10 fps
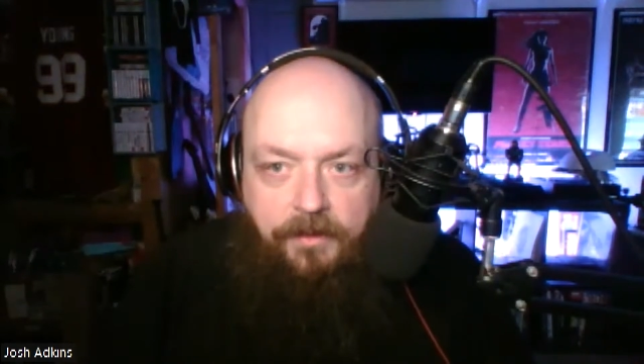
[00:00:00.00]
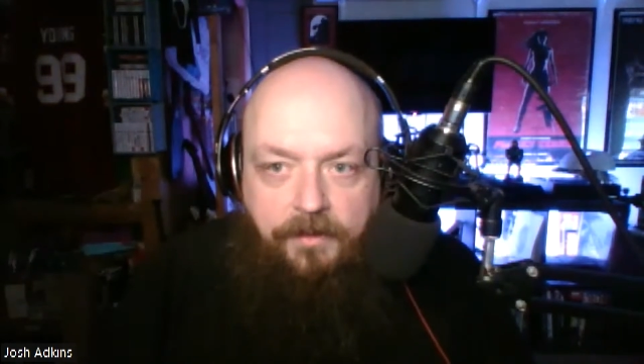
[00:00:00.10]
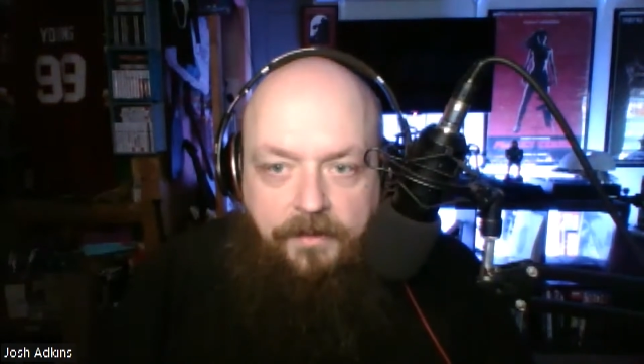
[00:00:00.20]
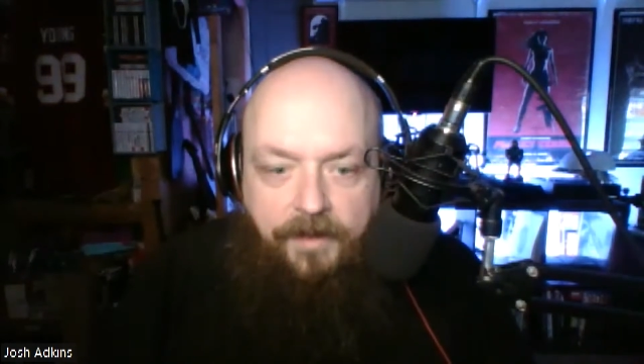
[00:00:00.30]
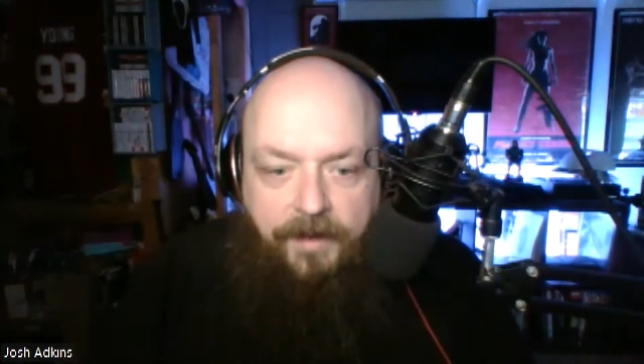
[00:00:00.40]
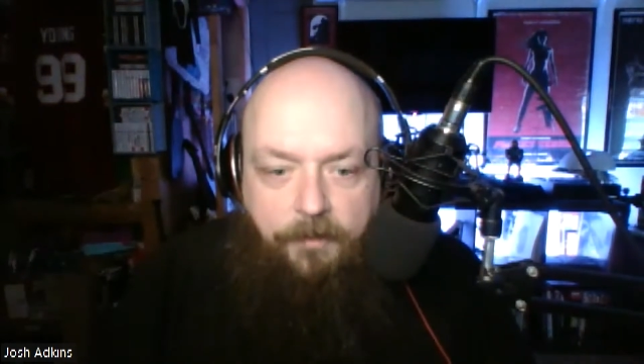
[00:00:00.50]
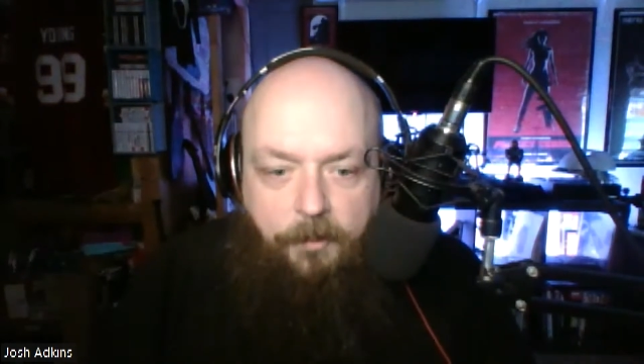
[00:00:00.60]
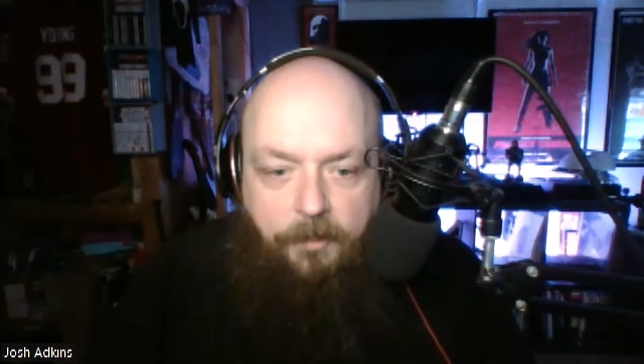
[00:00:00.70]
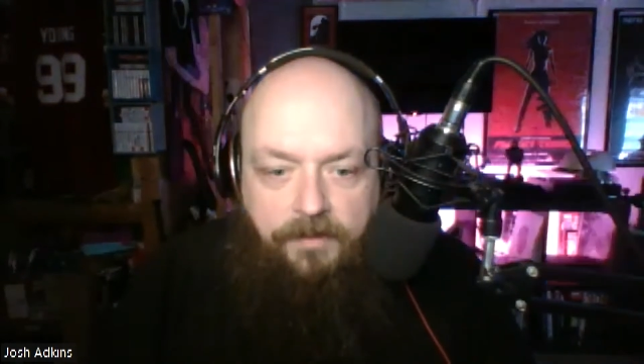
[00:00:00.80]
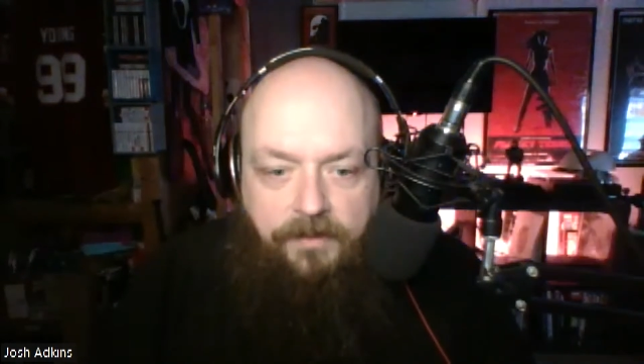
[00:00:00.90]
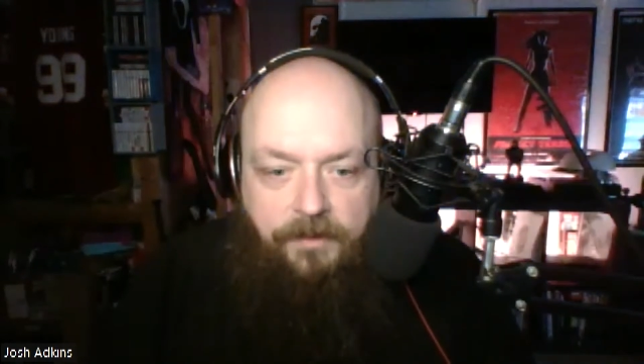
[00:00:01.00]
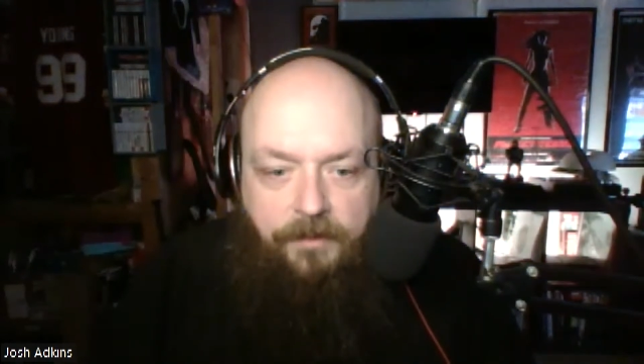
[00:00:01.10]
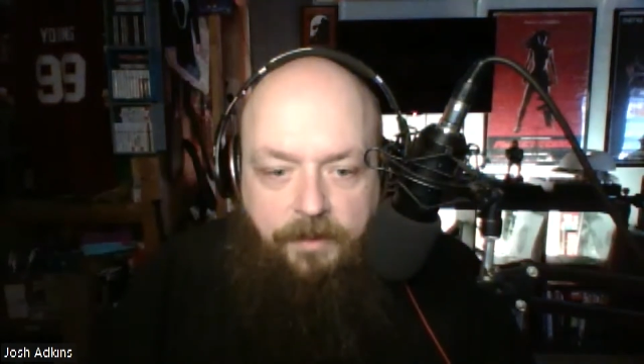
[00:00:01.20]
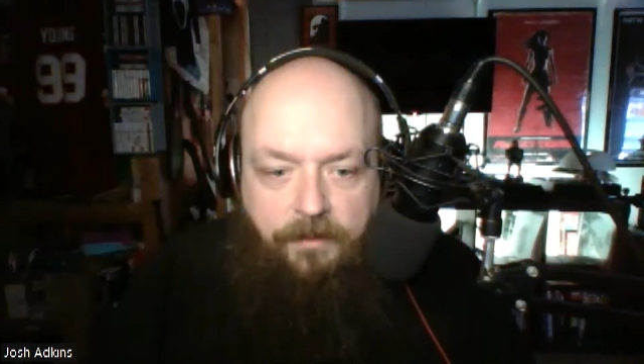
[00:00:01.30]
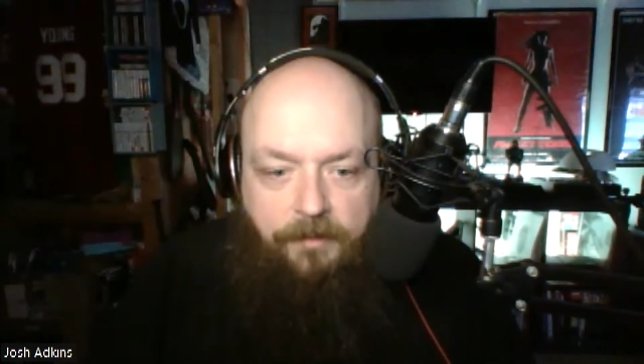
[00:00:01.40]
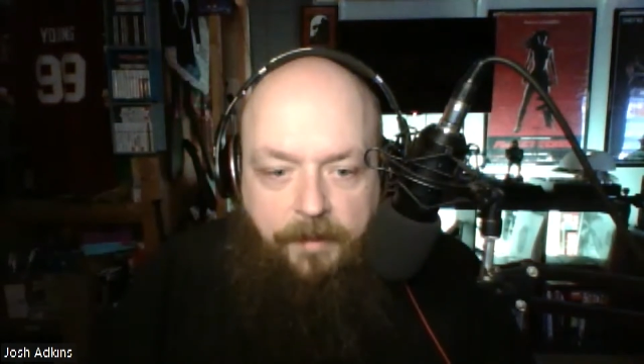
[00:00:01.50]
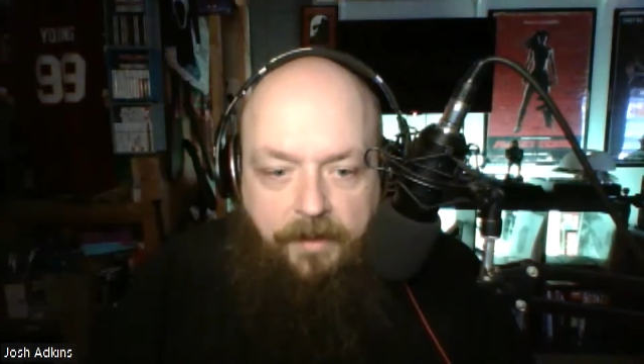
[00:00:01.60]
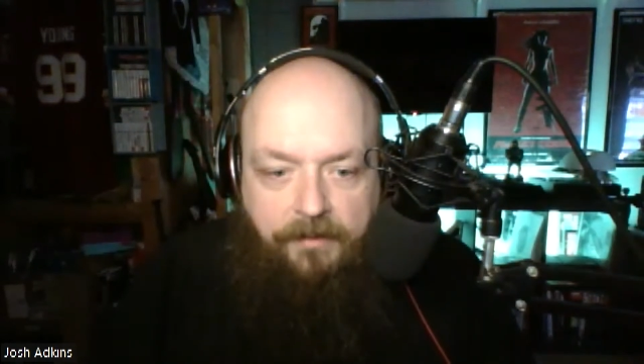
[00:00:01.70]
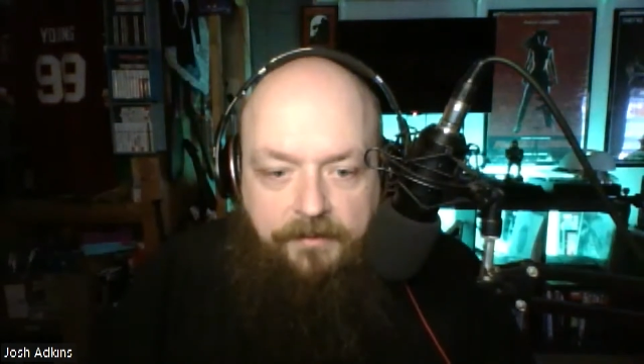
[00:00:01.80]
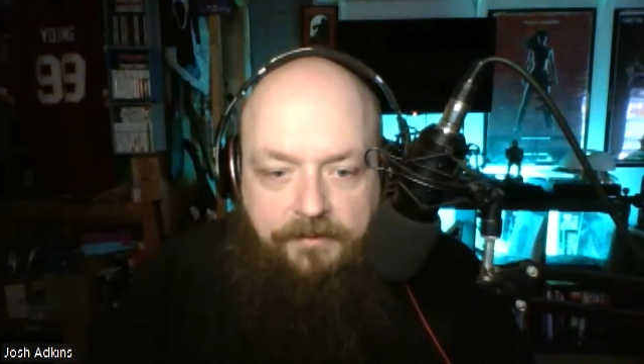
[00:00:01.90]
that everyone talks
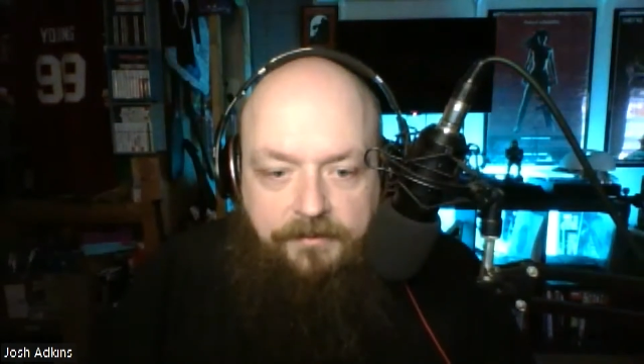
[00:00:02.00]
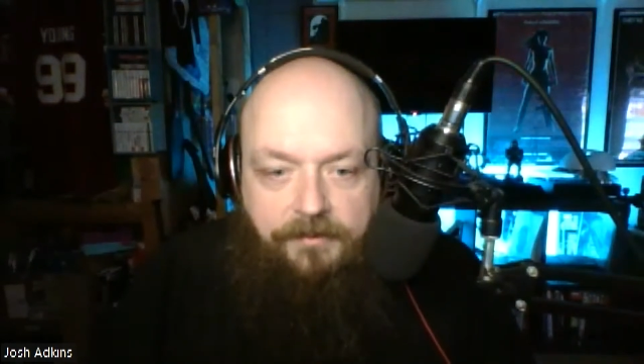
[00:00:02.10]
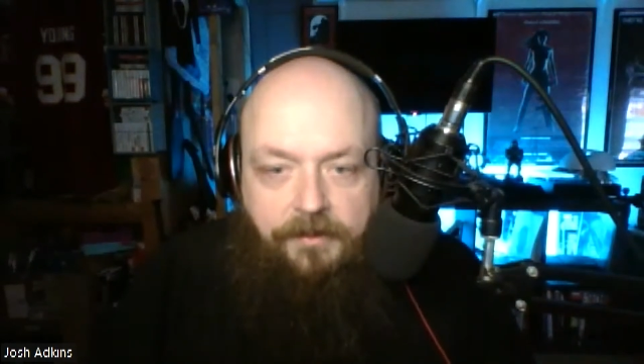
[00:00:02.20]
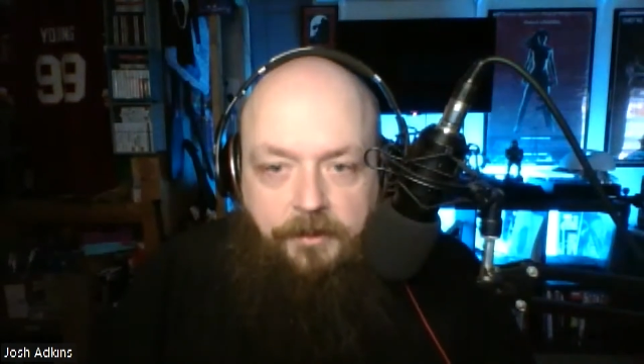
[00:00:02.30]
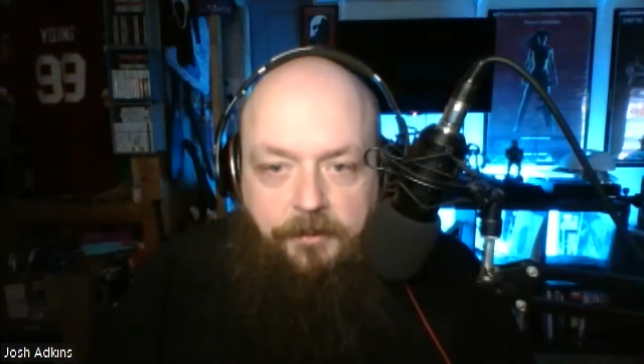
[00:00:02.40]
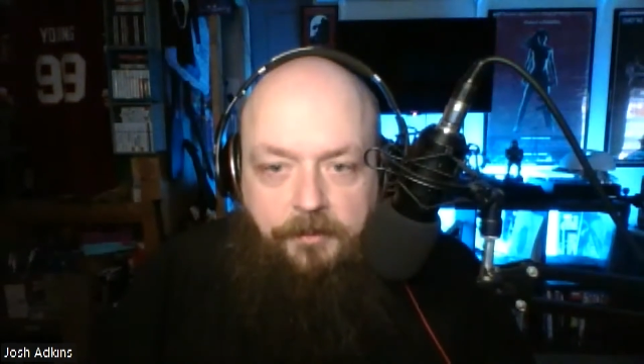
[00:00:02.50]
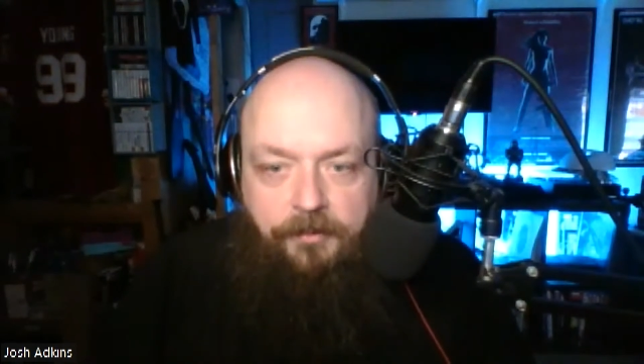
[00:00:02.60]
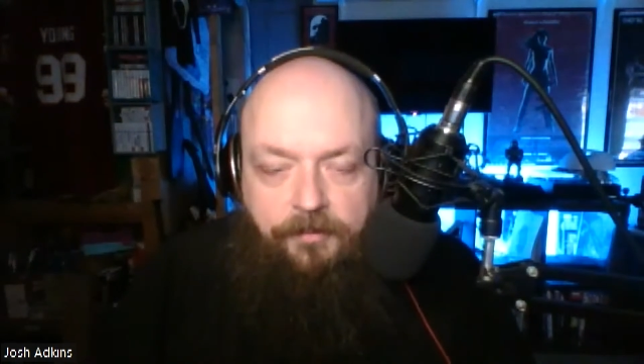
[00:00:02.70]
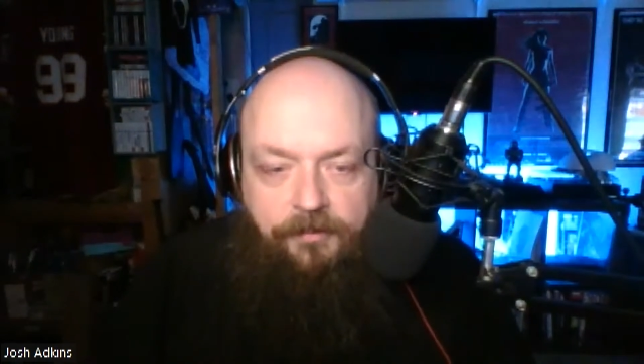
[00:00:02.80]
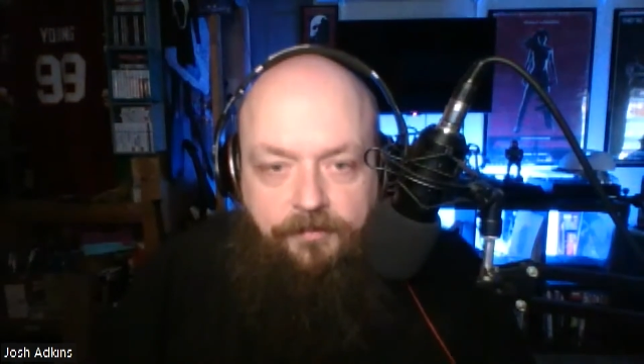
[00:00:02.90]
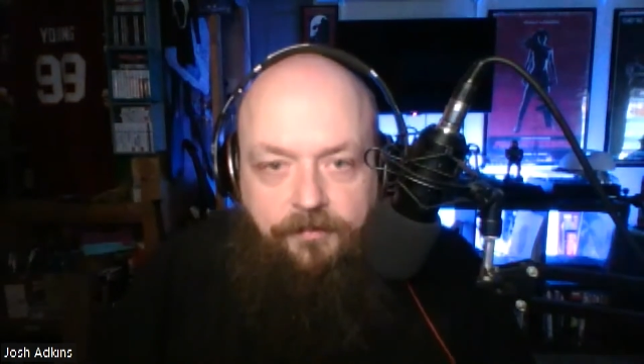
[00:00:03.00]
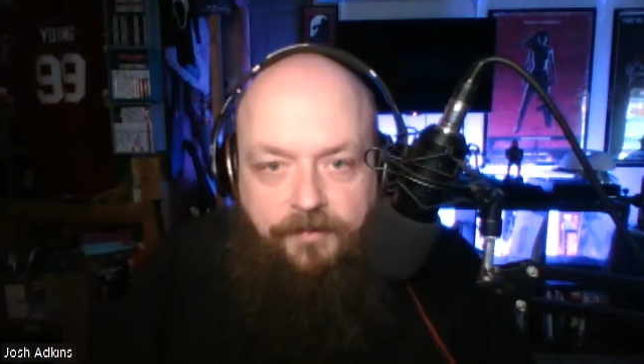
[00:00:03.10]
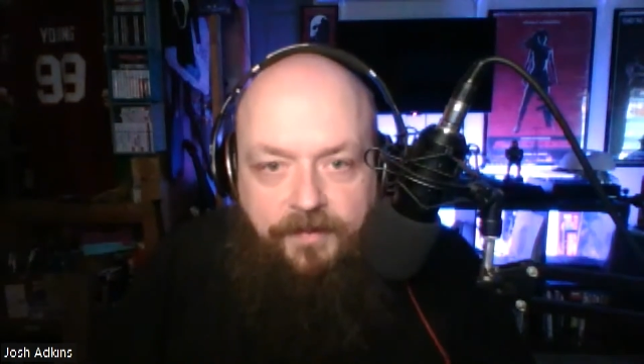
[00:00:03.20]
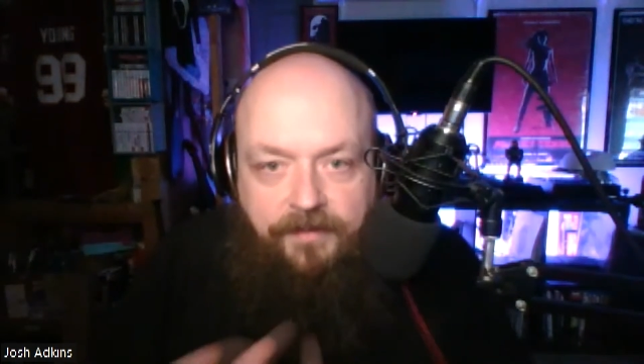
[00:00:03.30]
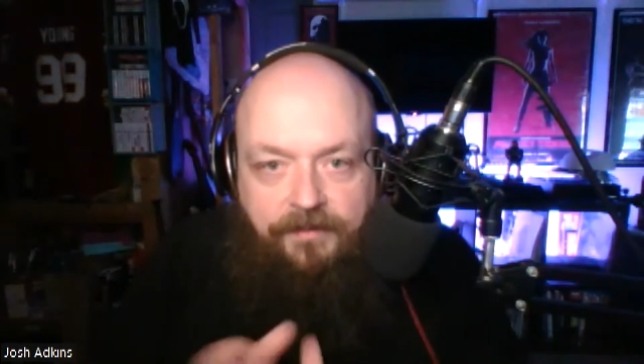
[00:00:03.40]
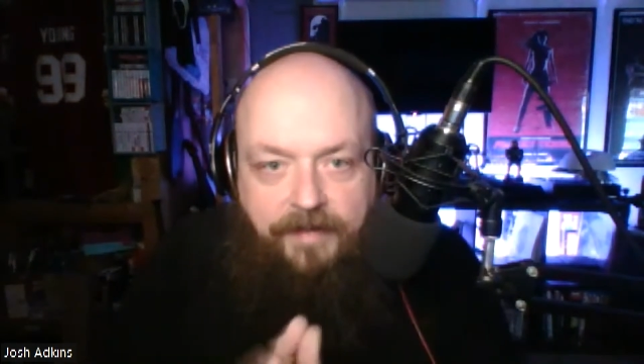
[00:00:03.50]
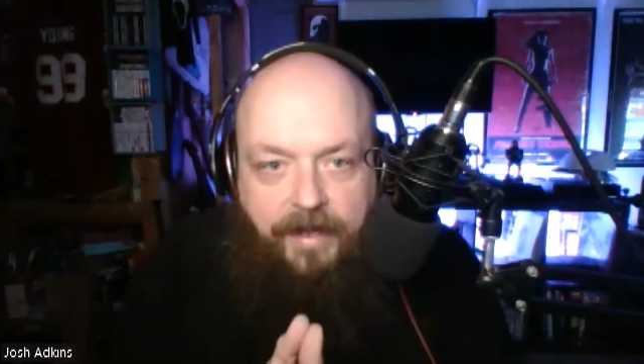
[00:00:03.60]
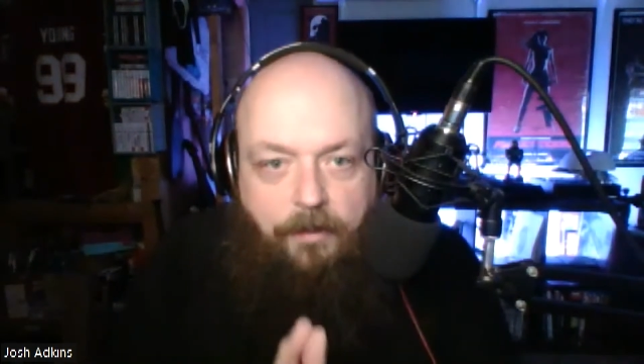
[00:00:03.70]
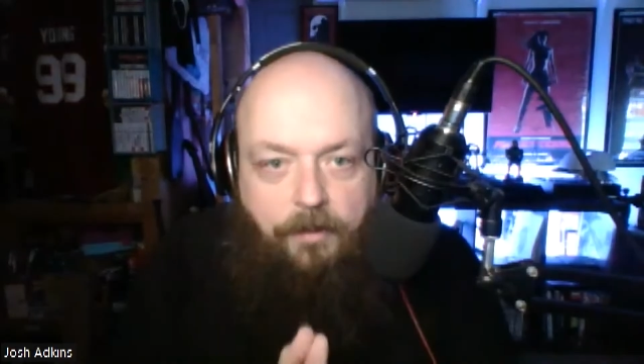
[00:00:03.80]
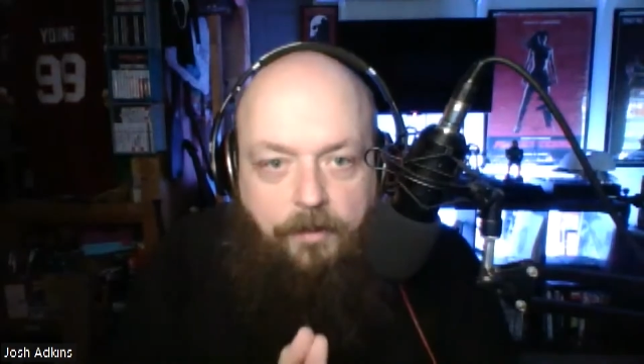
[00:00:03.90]
about. This is kind of where it